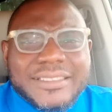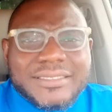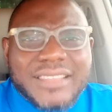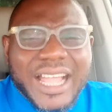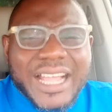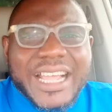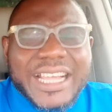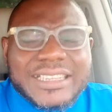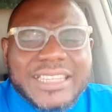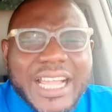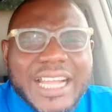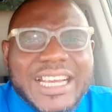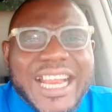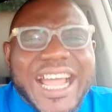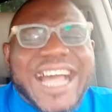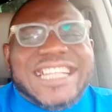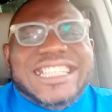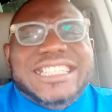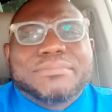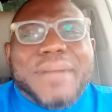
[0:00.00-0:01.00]
targeted
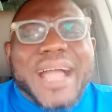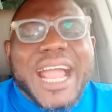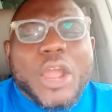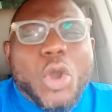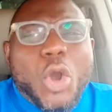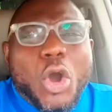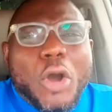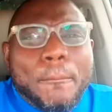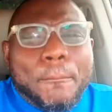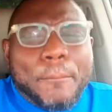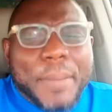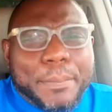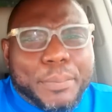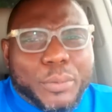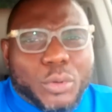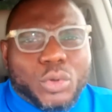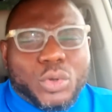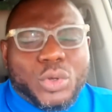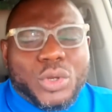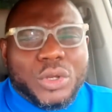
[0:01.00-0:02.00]
at my own
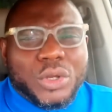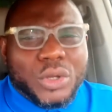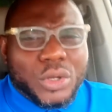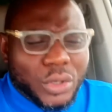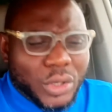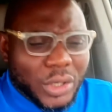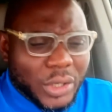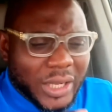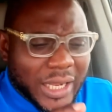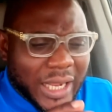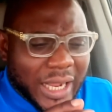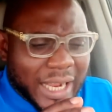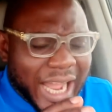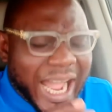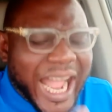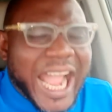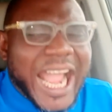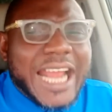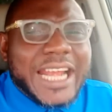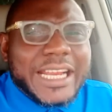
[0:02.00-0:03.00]
people,
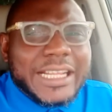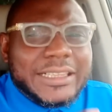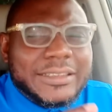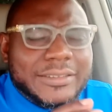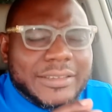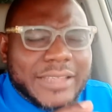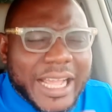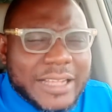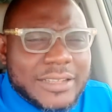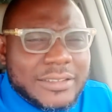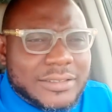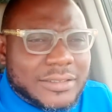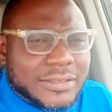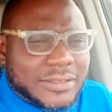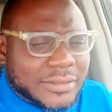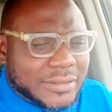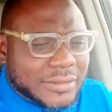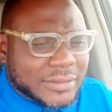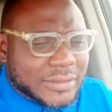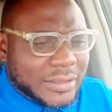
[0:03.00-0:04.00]
highly
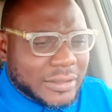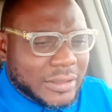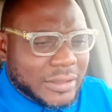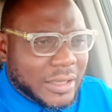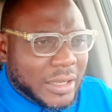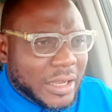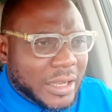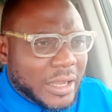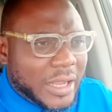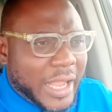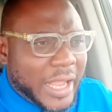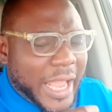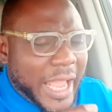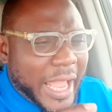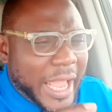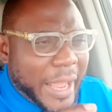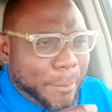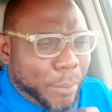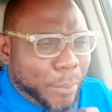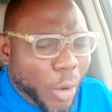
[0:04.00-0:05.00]
dense
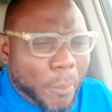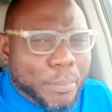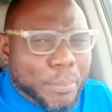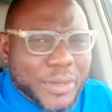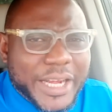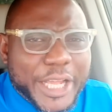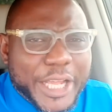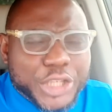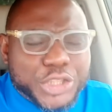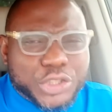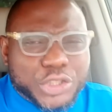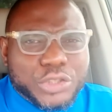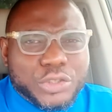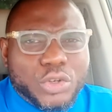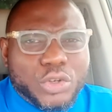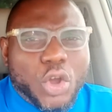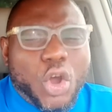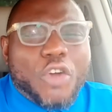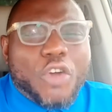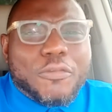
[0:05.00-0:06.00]

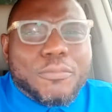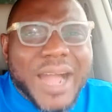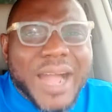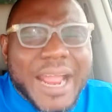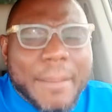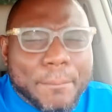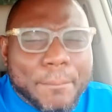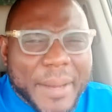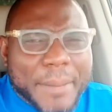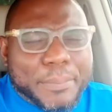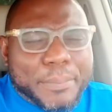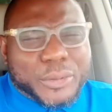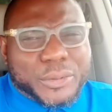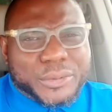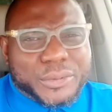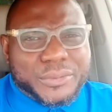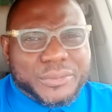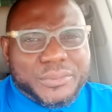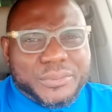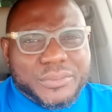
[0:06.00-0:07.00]
population of my
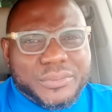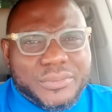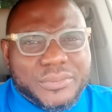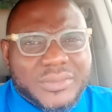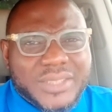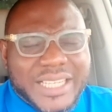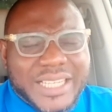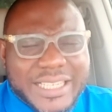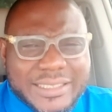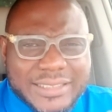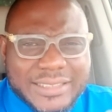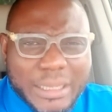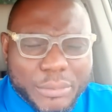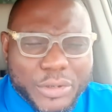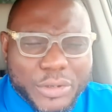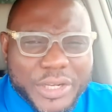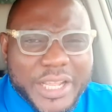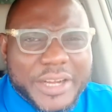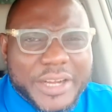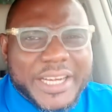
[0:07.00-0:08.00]
people in
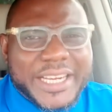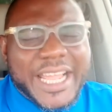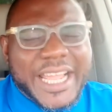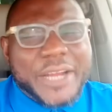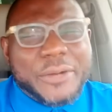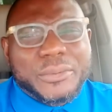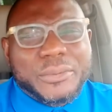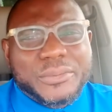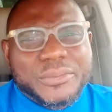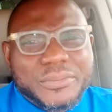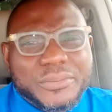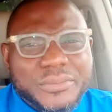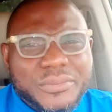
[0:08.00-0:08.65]
Sabongeri Kano.